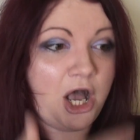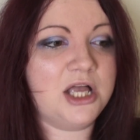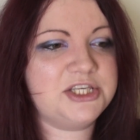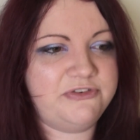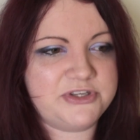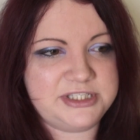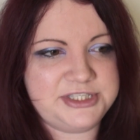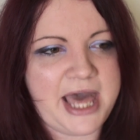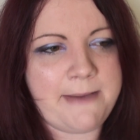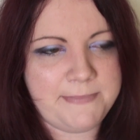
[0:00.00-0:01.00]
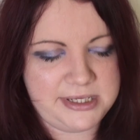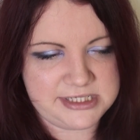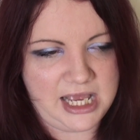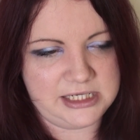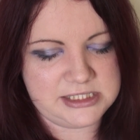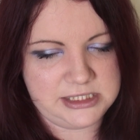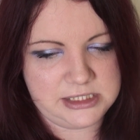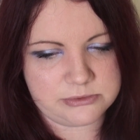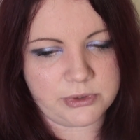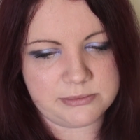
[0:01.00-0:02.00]
us versus them mentality,
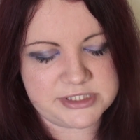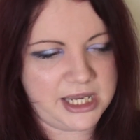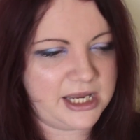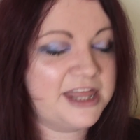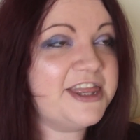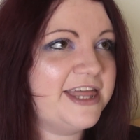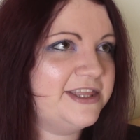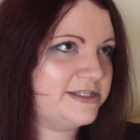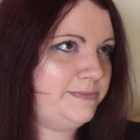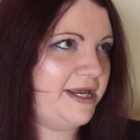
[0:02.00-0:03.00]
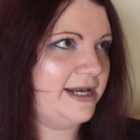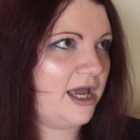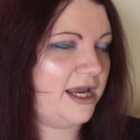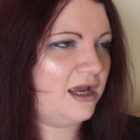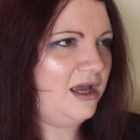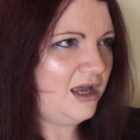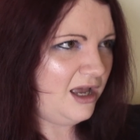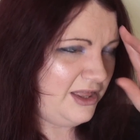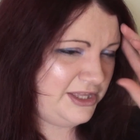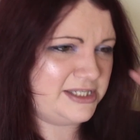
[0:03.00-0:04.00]
is what I'm saying. And then there's been like
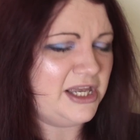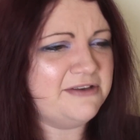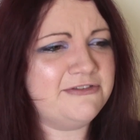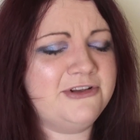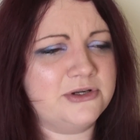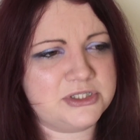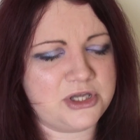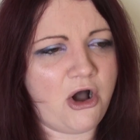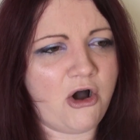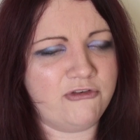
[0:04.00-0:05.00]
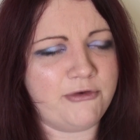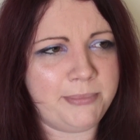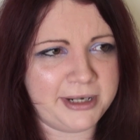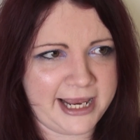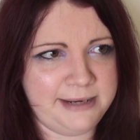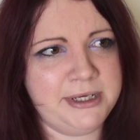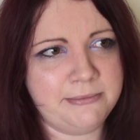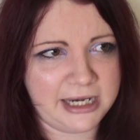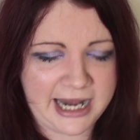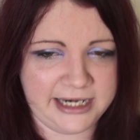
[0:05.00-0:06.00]
this influx of blaming
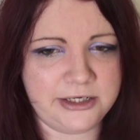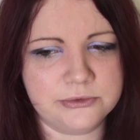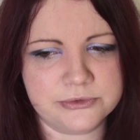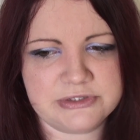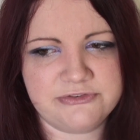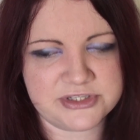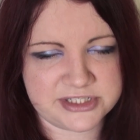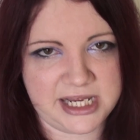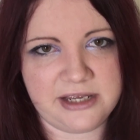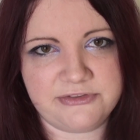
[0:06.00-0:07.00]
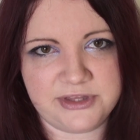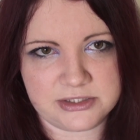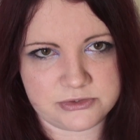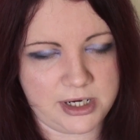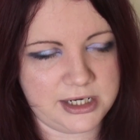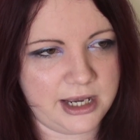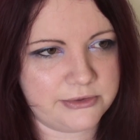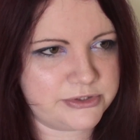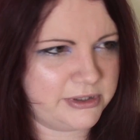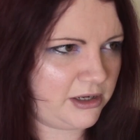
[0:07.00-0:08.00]
millennials for the state of things right now.
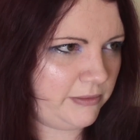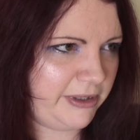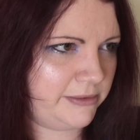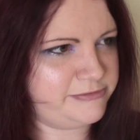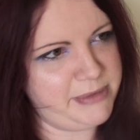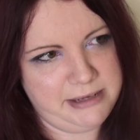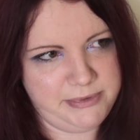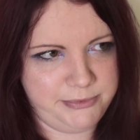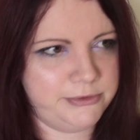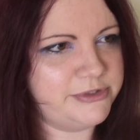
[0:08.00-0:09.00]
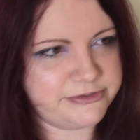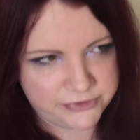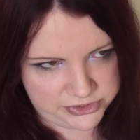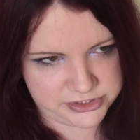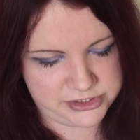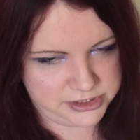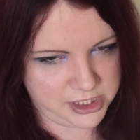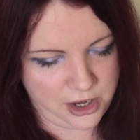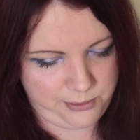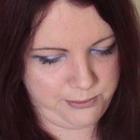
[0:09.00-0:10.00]
So it becomes baby boomers versus
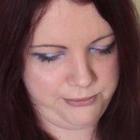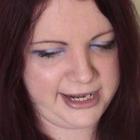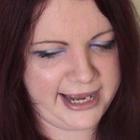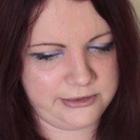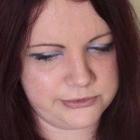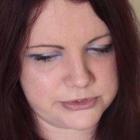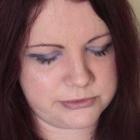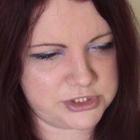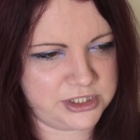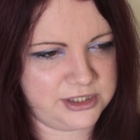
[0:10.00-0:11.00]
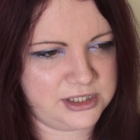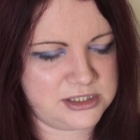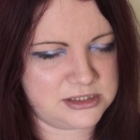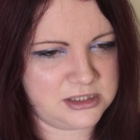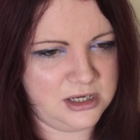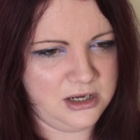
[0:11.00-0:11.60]
millennials, which I think is